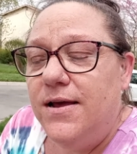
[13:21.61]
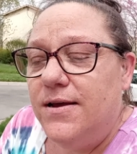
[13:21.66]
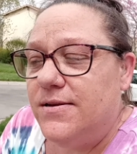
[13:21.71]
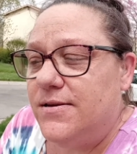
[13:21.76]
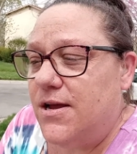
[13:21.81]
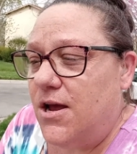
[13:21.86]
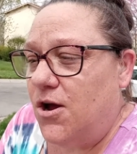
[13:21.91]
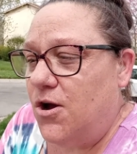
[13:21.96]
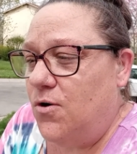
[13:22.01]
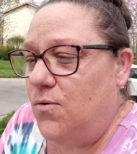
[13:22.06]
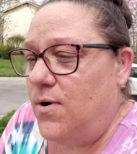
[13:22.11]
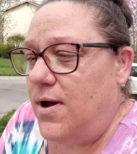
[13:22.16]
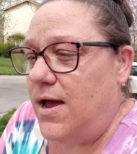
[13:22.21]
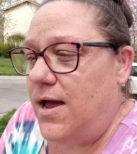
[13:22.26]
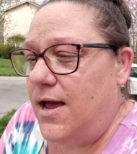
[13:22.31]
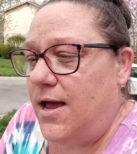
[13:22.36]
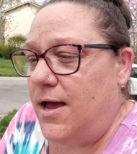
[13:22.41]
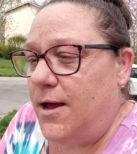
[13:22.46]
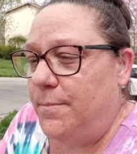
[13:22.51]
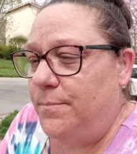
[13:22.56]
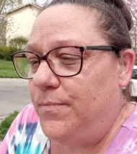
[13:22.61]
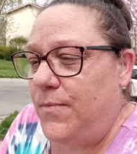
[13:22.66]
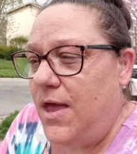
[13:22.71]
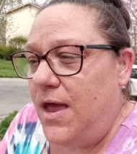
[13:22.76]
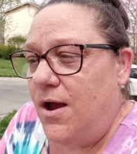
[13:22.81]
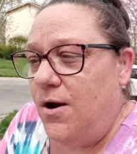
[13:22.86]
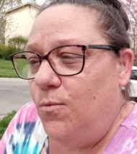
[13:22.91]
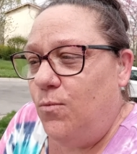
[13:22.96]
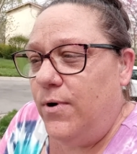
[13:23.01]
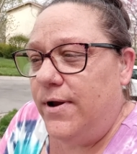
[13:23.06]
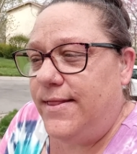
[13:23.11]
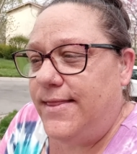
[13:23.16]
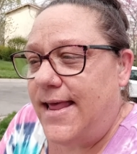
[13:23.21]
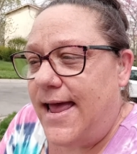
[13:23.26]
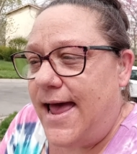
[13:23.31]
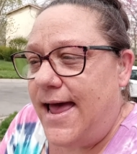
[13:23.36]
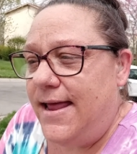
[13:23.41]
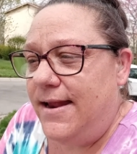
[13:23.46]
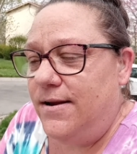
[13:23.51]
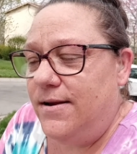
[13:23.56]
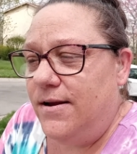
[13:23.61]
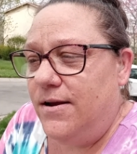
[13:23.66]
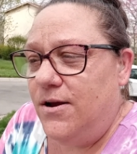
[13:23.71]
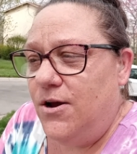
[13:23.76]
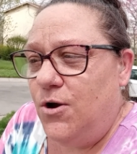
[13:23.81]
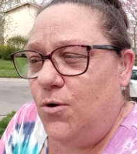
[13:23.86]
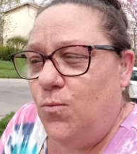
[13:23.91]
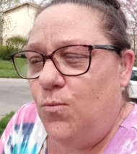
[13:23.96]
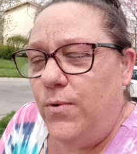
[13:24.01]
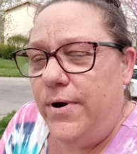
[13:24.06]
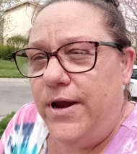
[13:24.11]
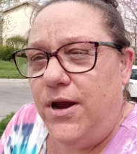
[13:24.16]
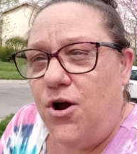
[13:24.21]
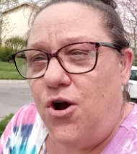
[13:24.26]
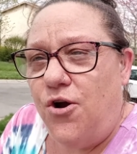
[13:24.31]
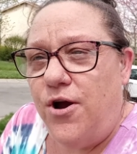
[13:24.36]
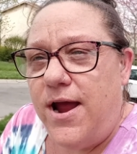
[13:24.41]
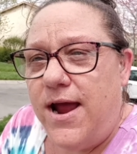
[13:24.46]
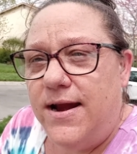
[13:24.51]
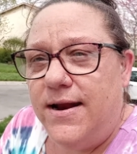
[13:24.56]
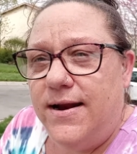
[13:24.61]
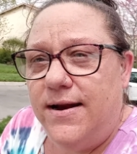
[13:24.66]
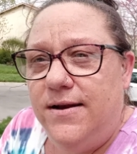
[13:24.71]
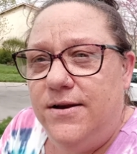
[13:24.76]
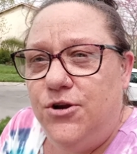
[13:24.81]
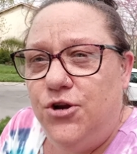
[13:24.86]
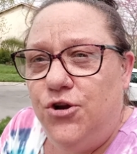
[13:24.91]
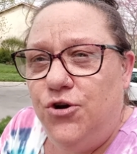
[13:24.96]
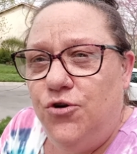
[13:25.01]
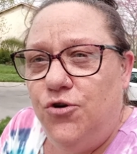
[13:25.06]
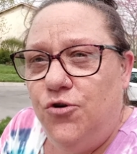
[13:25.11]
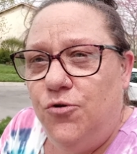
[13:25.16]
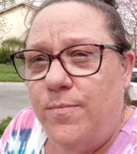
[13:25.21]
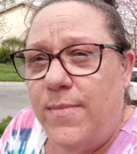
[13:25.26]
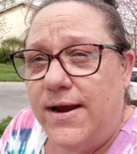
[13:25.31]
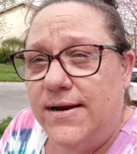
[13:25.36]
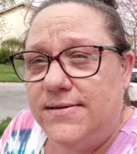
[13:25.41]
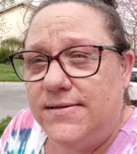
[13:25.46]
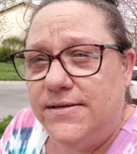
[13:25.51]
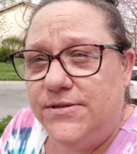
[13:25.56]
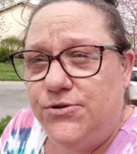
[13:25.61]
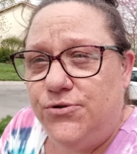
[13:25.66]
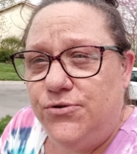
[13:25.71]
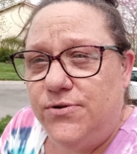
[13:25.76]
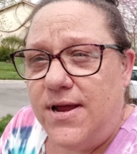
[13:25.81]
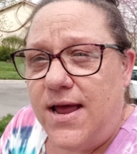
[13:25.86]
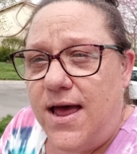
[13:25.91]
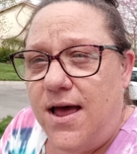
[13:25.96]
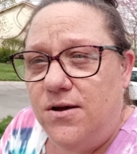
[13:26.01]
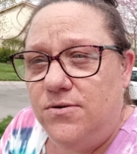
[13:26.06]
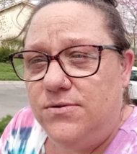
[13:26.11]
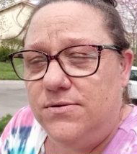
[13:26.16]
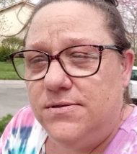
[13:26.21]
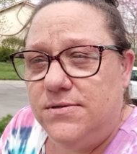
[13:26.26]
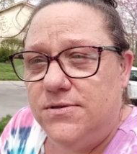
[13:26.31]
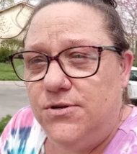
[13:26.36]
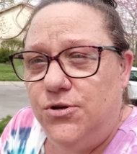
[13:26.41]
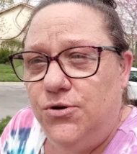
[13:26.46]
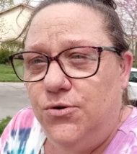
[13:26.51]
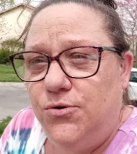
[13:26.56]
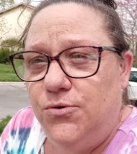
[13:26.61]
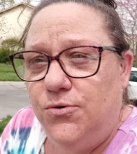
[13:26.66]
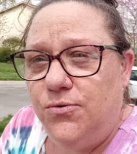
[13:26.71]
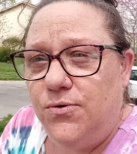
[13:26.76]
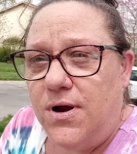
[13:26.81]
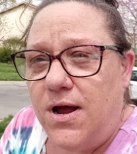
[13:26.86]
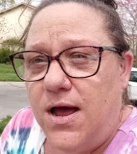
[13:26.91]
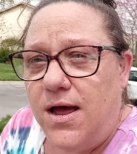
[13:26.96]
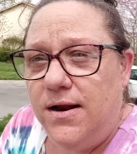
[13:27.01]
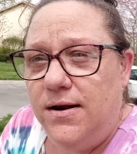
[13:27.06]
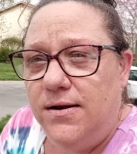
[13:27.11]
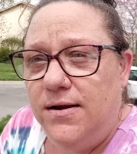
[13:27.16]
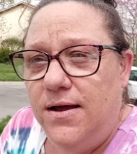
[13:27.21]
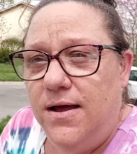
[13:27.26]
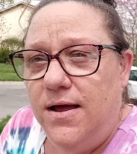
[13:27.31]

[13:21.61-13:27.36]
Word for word: So um, with that, we are headed to my sister's house to cut